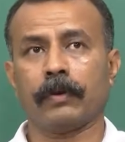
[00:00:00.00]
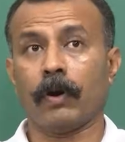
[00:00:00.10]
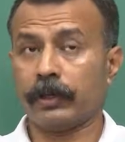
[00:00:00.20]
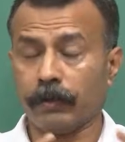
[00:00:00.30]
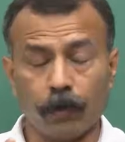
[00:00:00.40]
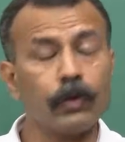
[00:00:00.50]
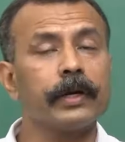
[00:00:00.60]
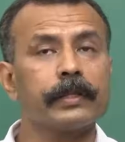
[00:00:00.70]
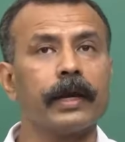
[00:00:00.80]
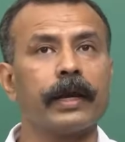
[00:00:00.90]
or
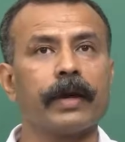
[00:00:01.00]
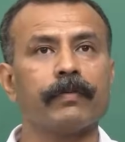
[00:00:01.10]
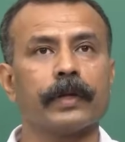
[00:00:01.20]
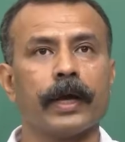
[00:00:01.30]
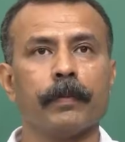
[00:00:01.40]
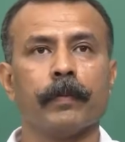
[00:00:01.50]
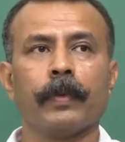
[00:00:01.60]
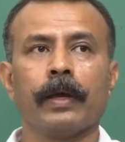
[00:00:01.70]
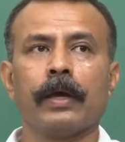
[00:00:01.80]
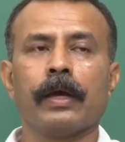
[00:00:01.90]
devoted their lifetime
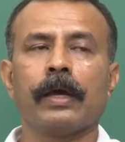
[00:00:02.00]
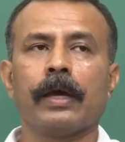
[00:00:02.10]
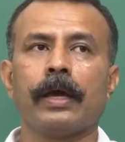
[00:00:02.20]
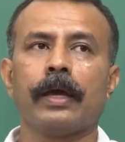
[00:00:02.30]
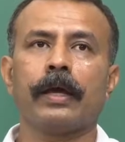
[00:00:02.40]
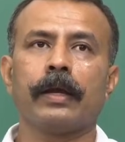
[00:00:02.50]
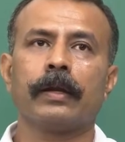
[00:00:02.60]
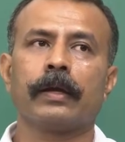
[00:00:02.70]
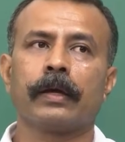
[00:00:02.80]
in